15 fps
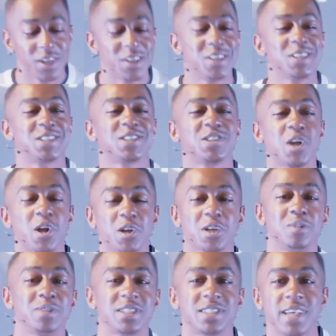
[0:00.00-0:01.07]

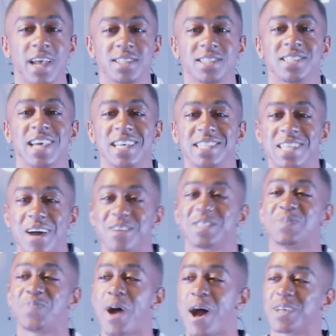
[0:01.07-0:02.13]
circumstances. That sounds
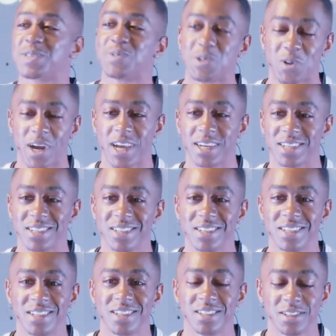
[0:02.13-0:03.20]
impossible, right?
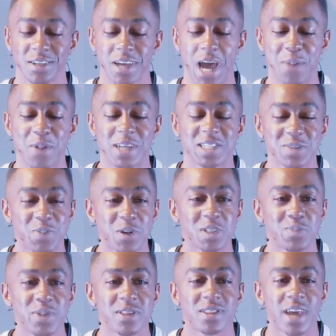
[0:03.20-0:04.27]
How am I supposed to
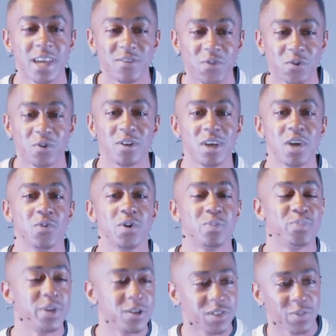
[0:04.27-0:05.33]
be thankful when
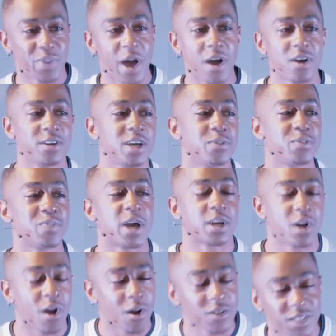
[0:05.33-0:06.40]
bills are piling up, my
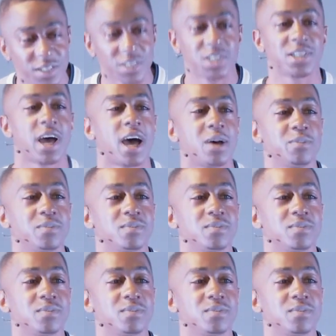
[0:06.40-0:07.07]
car is in the shop?